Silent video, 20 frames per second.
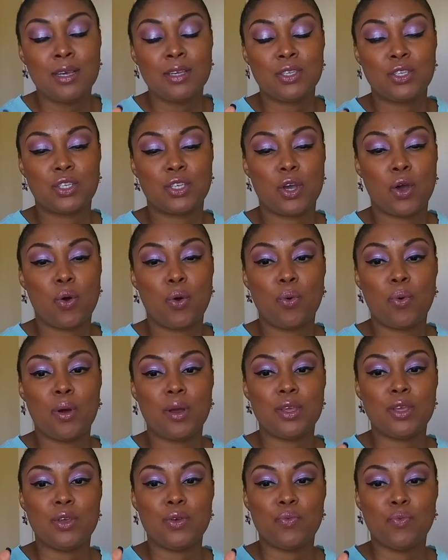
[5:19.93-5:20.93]

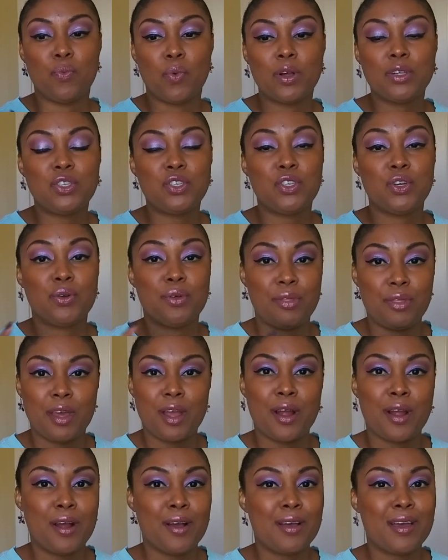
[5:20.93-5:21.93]
So once you're
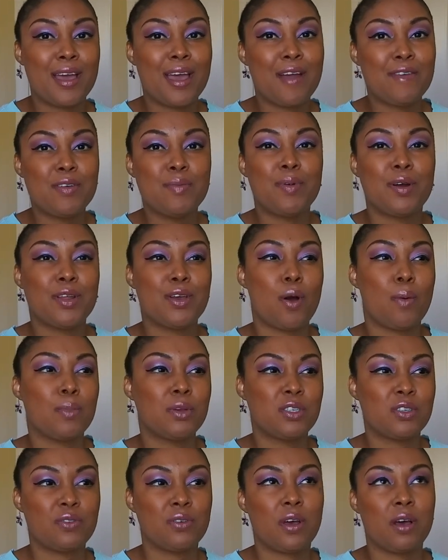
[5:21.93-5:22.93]
there, everybody
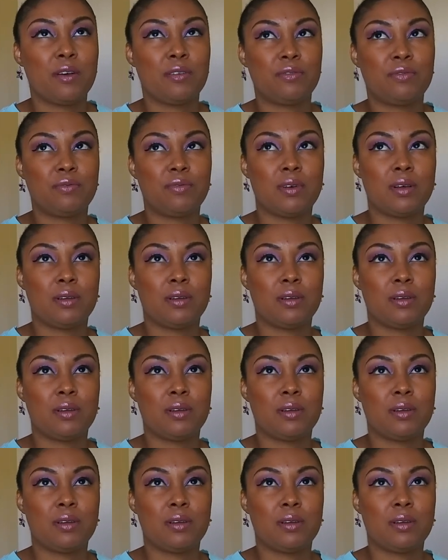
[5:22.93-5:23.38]
almost uh,